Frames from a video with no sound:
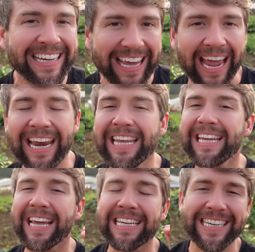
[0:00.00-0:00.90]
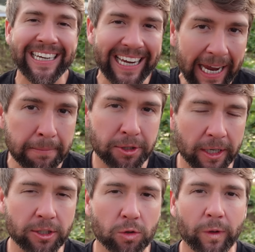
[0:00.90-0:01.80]
Canning is a game
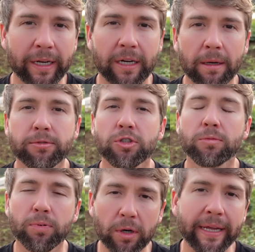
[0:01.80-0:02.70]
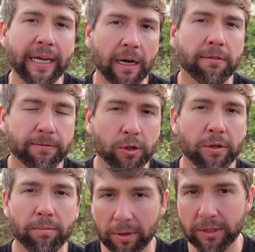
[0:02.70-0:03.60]
changer when it comes to putting up
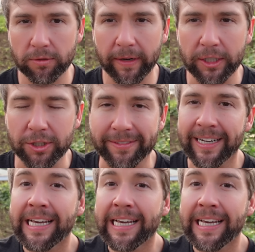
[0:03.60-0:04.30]
food and preservation.